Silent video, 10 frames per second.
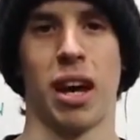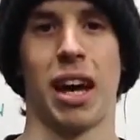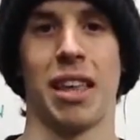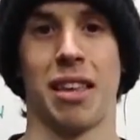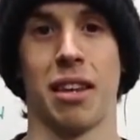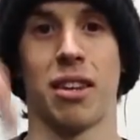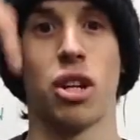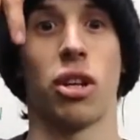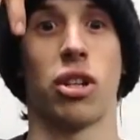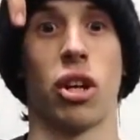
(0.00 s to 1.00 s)
as in
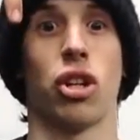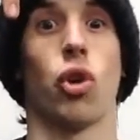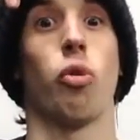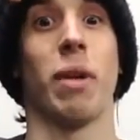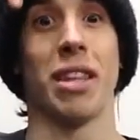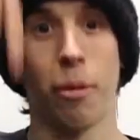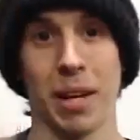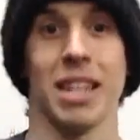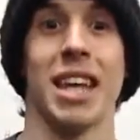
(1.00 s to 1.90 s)
a shoulder blade coming